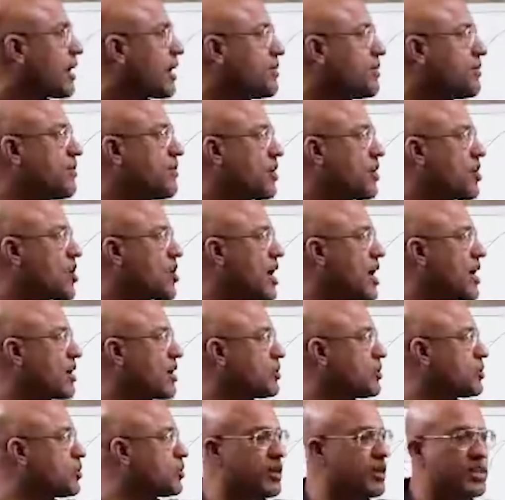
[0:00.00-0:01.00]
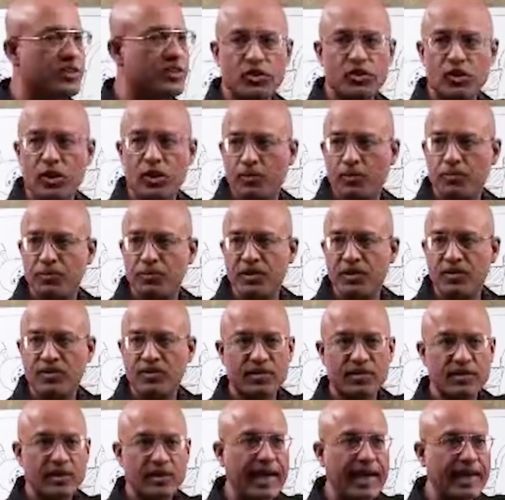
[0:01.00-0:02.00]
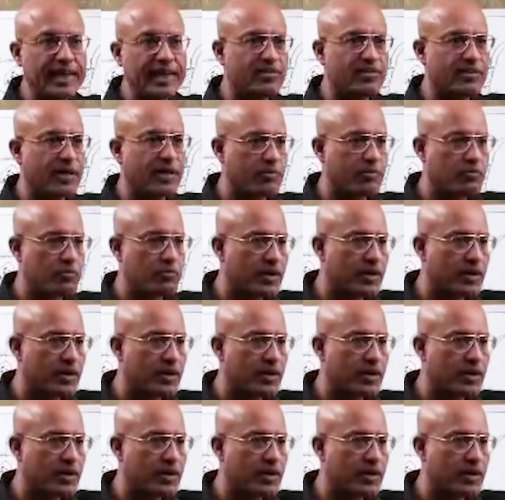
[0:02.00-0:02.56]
give a drug which will disturb this enzyme,